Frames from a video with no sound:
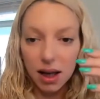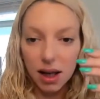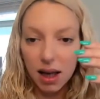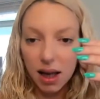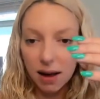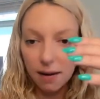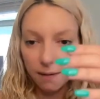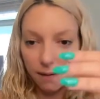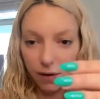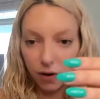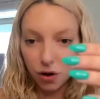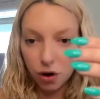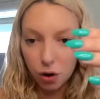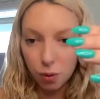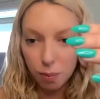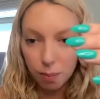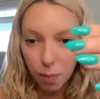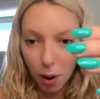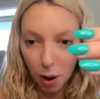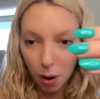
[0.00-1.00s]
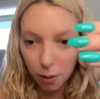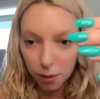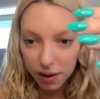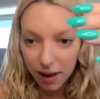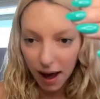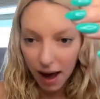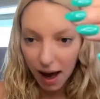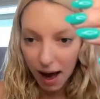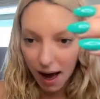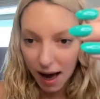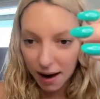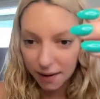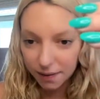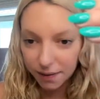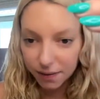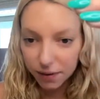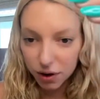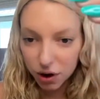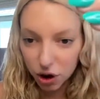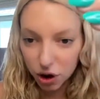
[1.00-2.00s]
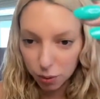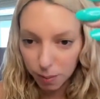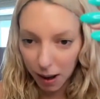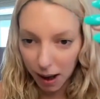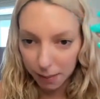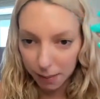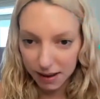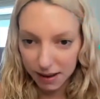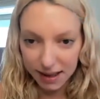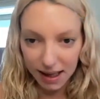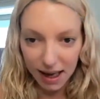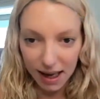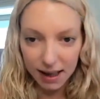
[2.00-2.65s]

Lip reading: If you both have two babies,